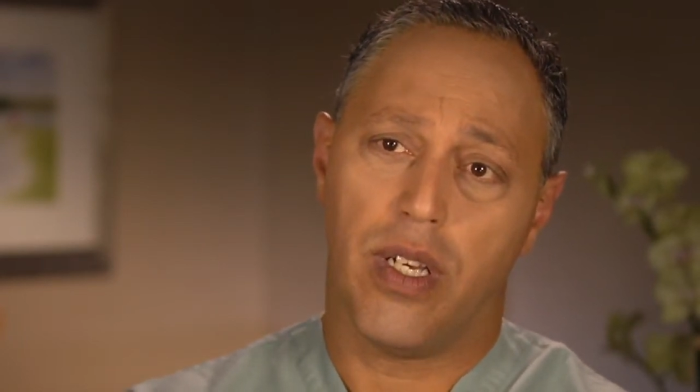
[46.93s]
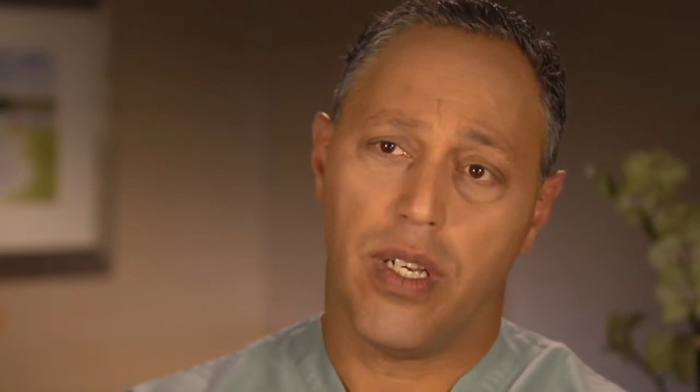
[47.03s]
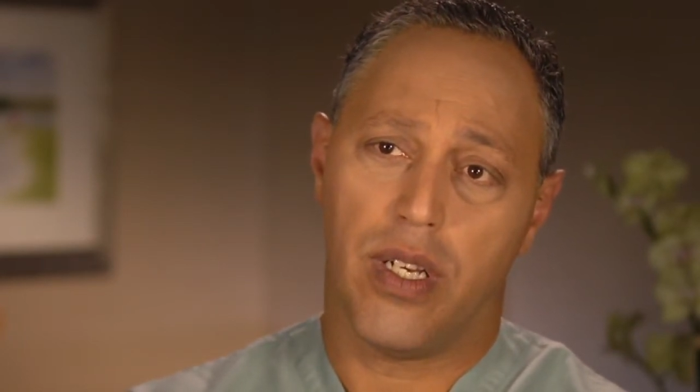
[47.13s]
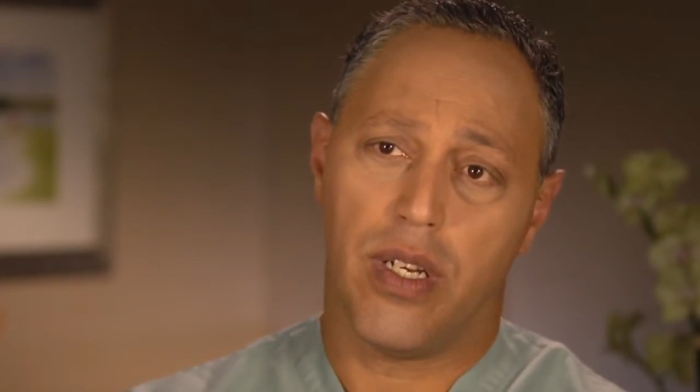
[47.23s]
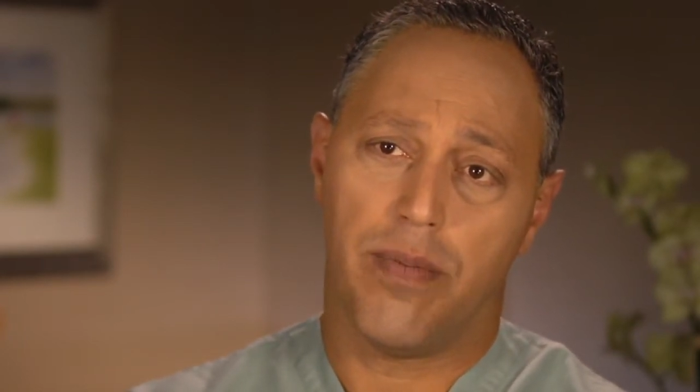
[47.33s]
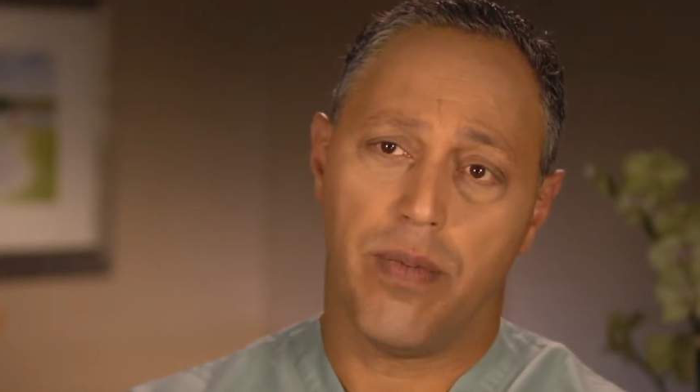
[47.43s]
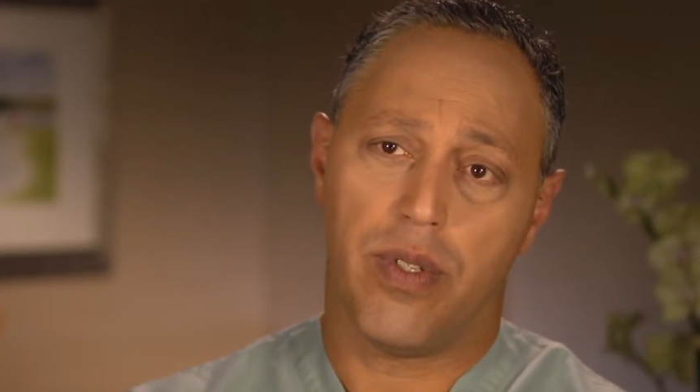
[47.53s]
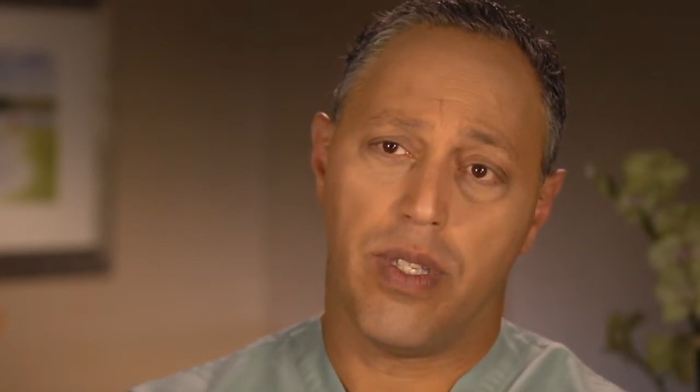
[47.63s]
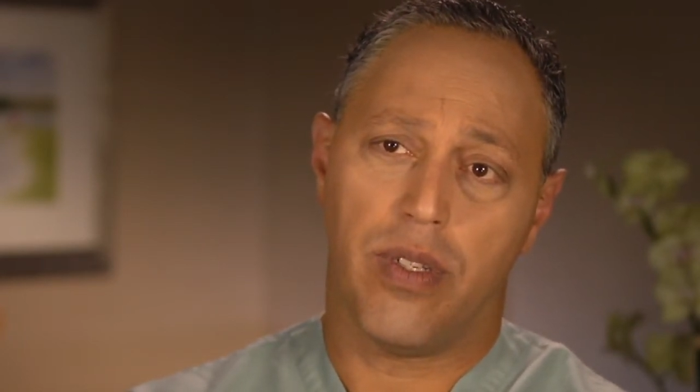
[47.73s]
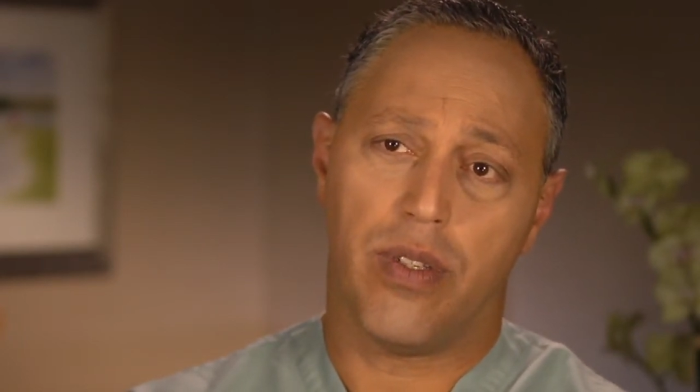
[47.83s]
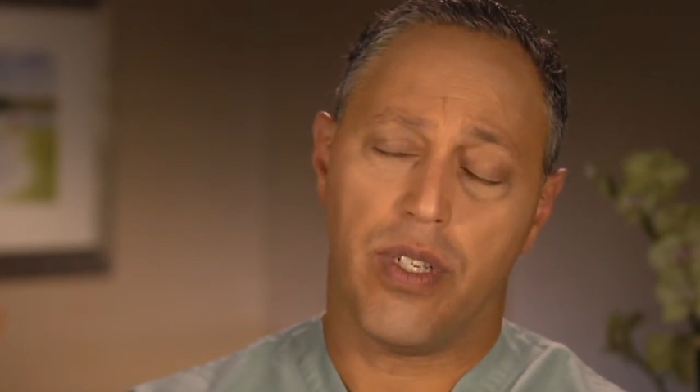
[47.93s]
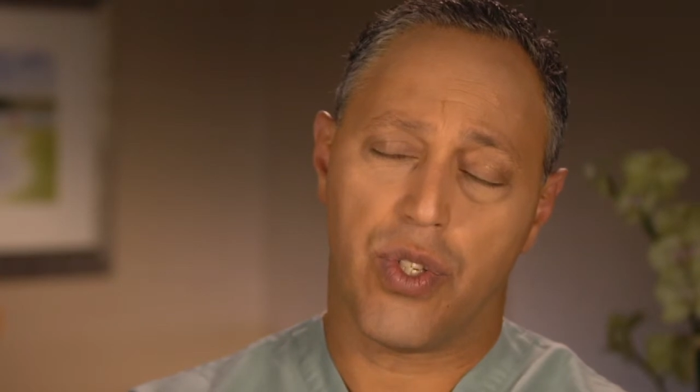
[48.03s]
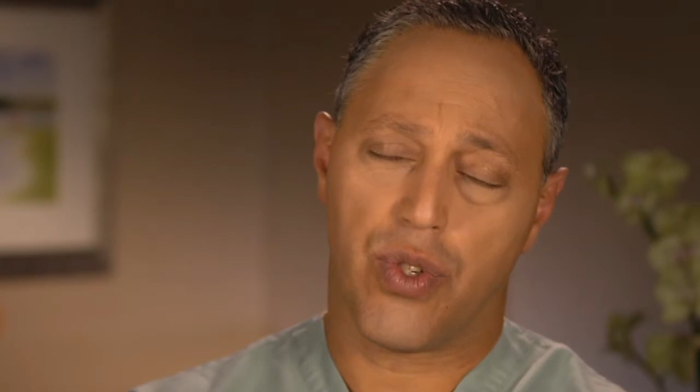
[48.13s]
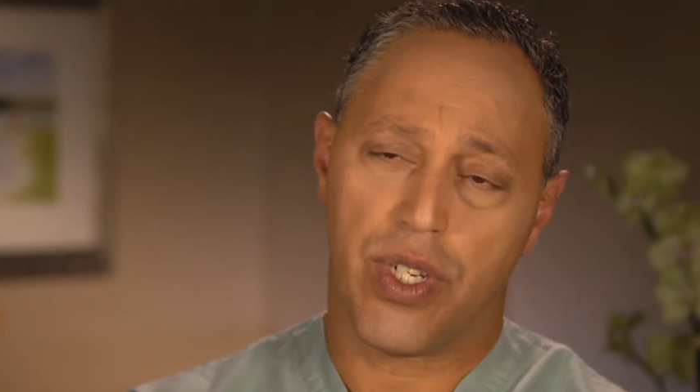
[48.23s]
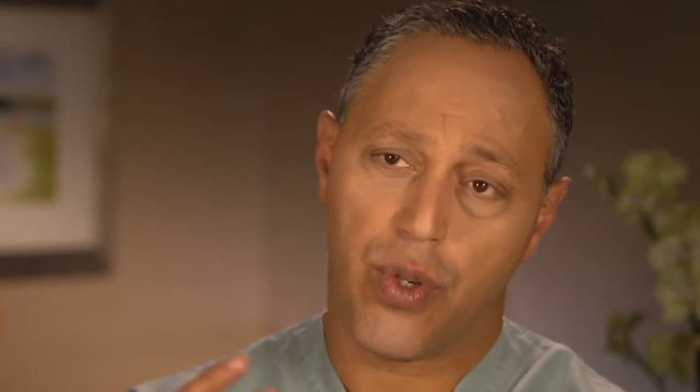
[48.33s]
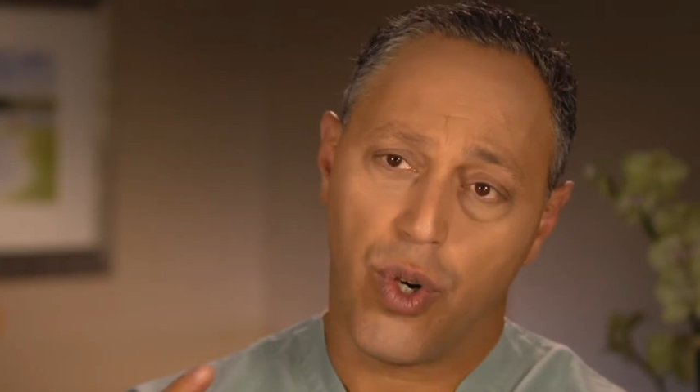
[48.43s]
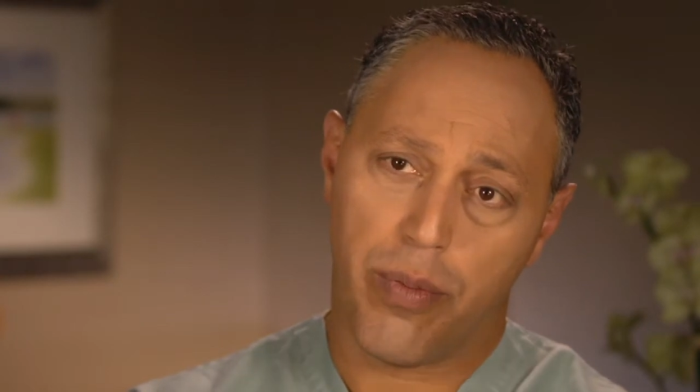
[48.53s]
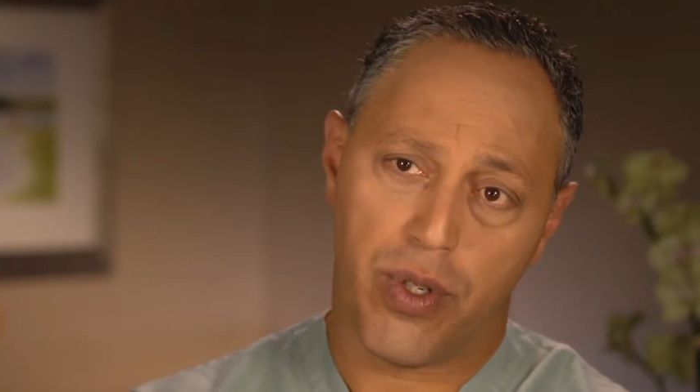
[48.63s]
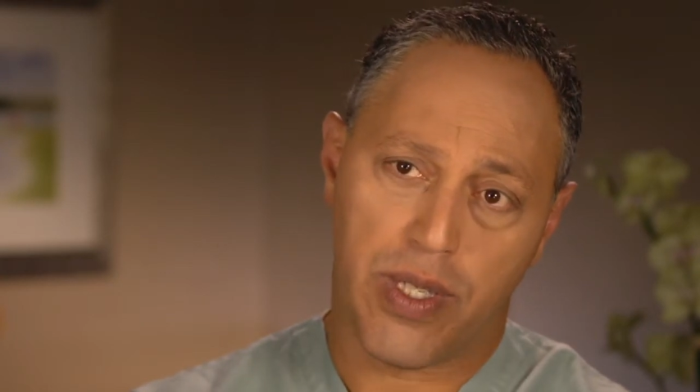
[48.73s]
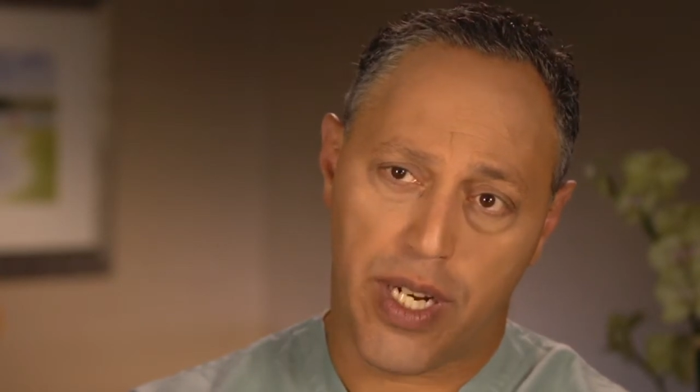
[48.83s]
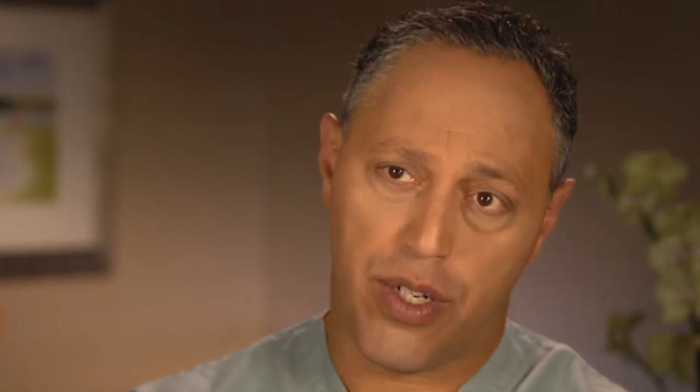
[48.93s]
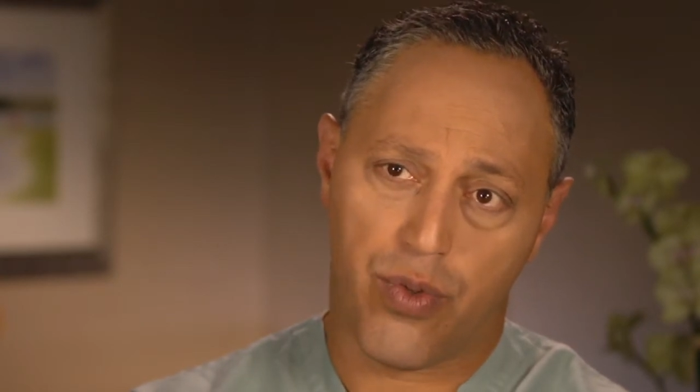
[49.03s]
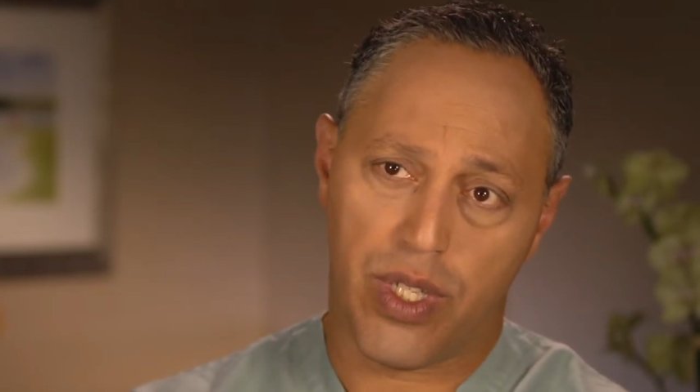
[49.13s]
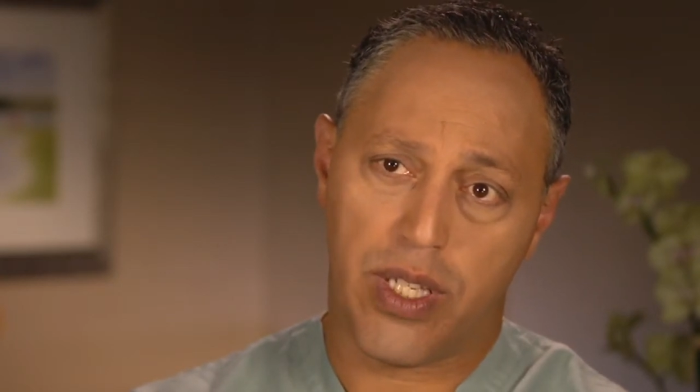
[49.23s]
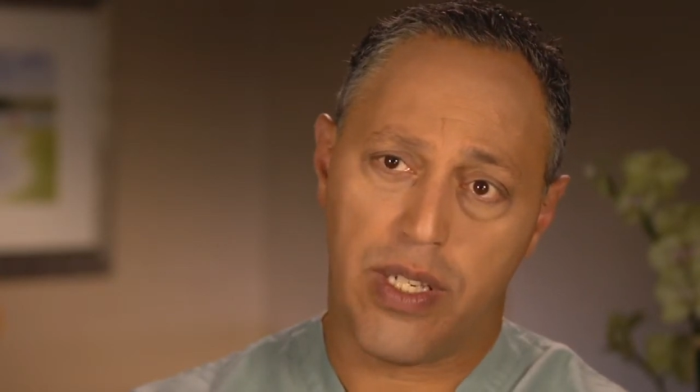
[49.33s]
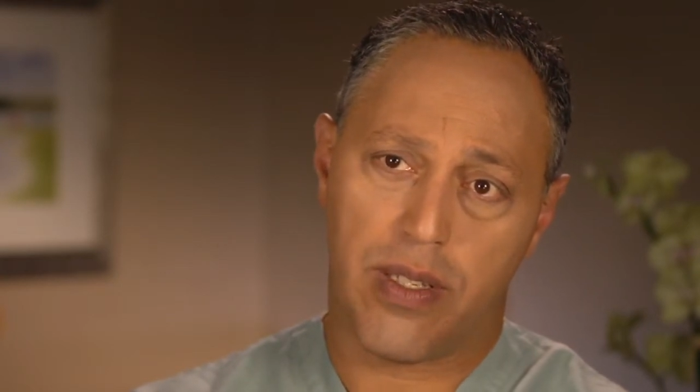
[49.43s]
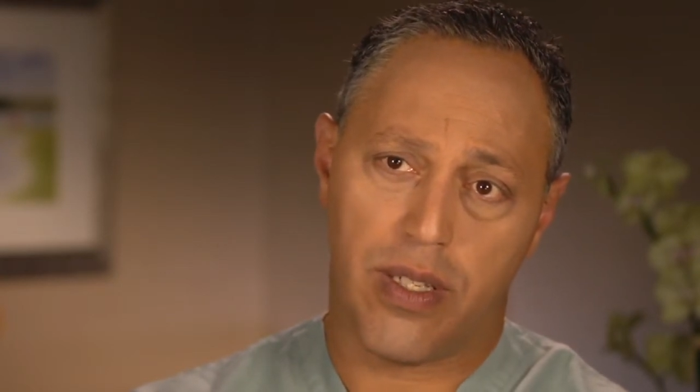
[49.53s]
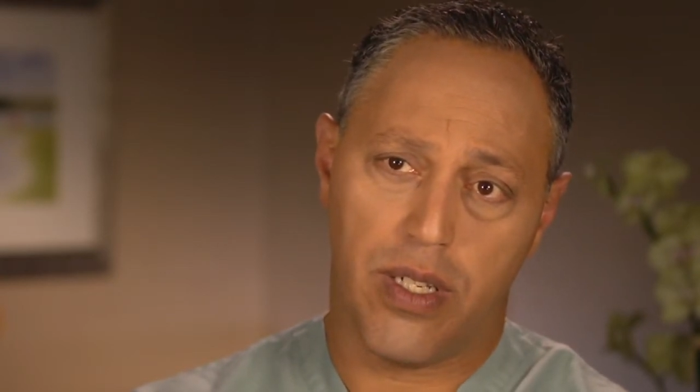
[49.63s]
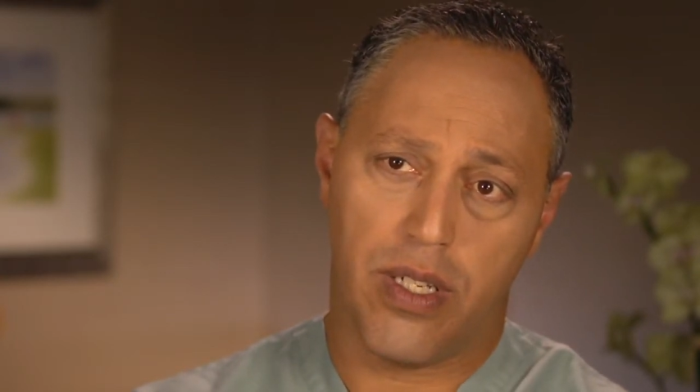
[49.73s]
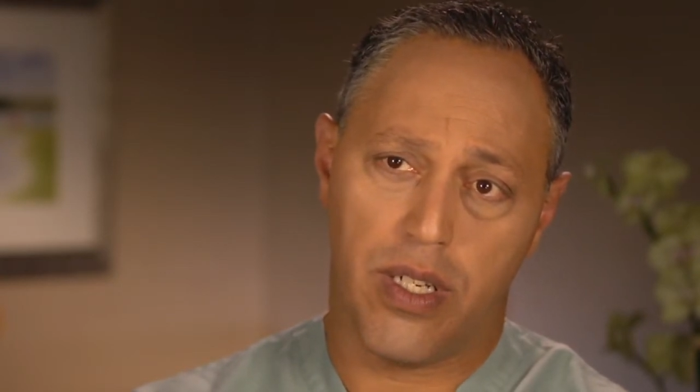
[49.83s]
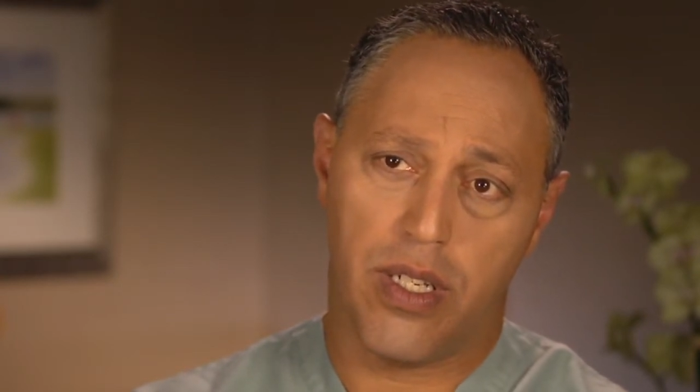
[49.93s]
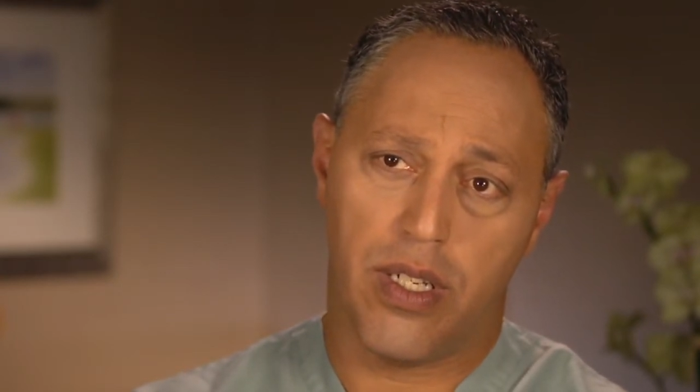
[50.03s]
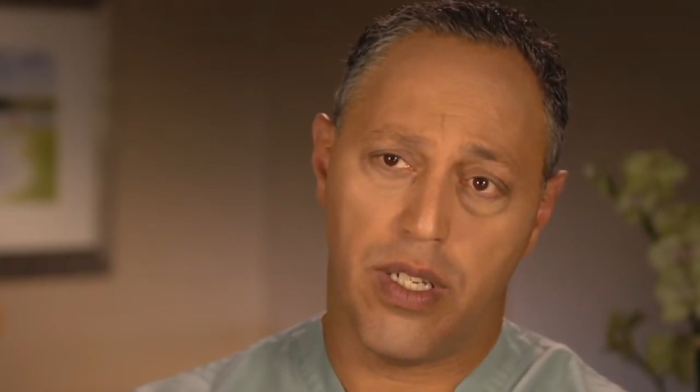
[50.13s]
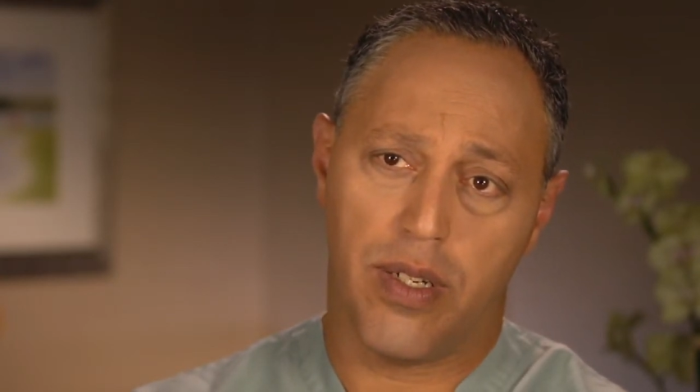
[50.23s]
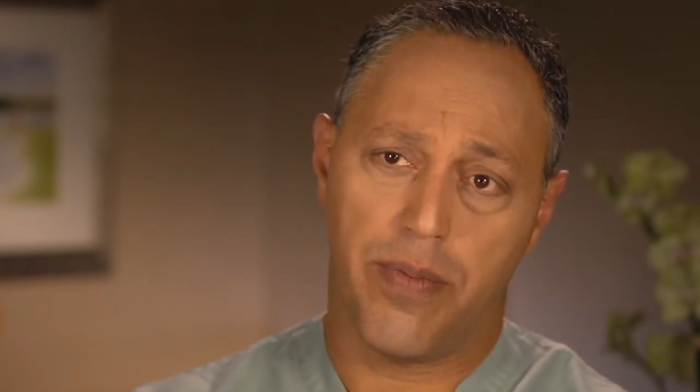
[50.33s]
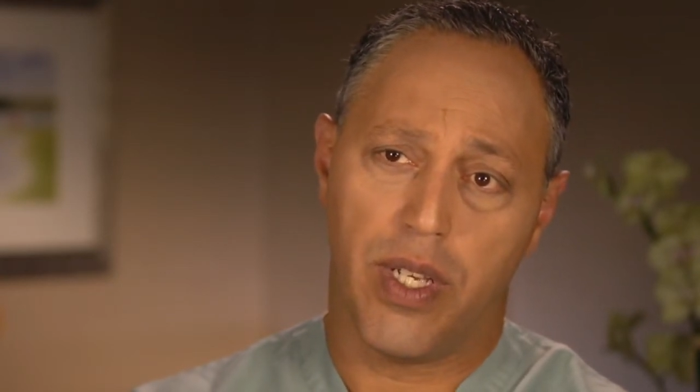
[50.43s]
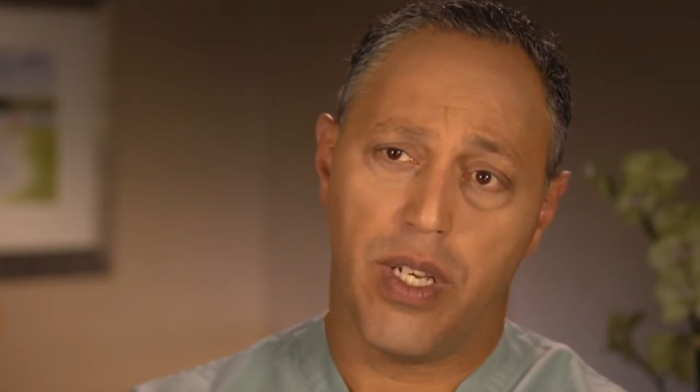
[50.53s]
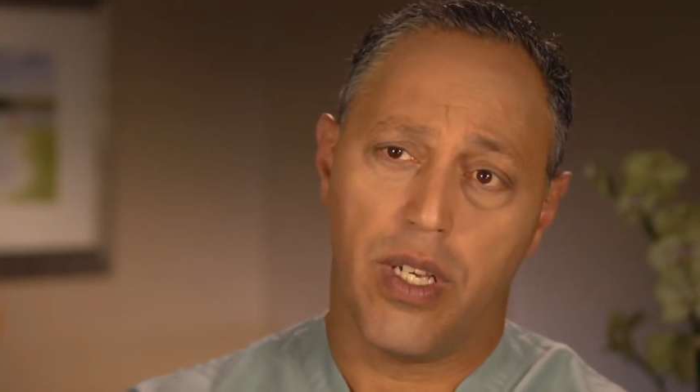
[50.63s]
um, the stress hormones that are released uh, um,